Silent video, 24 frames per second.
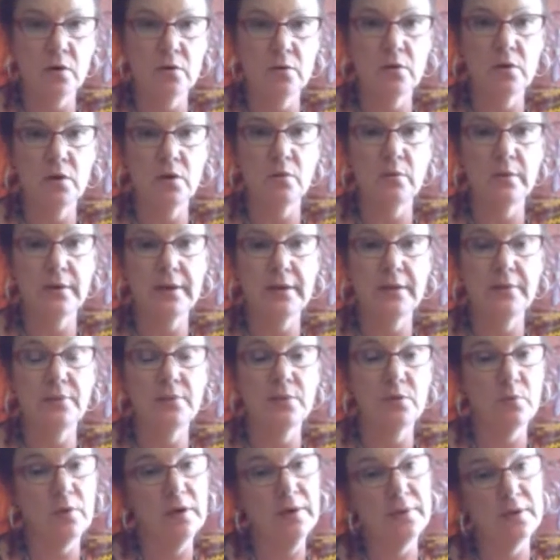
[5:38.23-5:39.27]
going
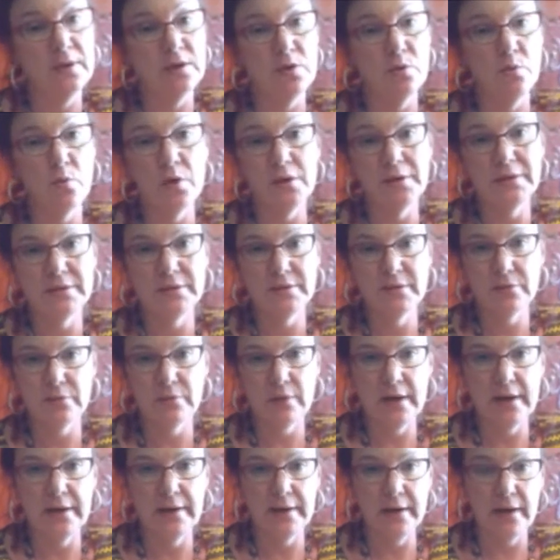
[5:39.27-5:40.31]
the way that you want it to
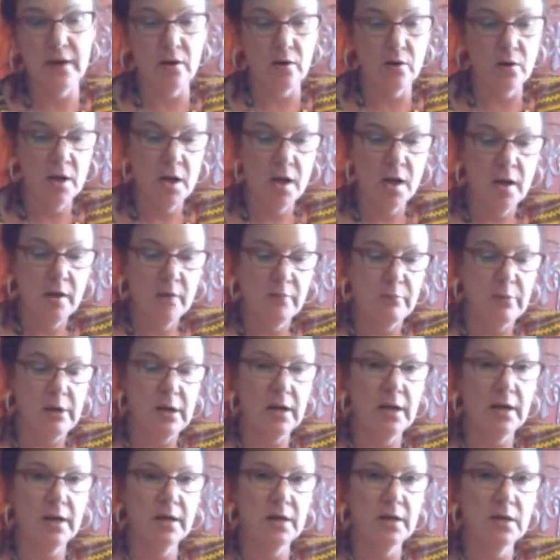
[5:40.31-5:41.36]
right now.
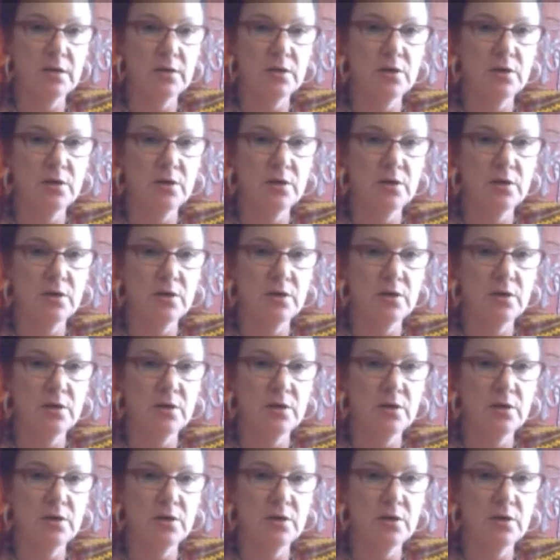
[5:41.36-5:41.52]
But,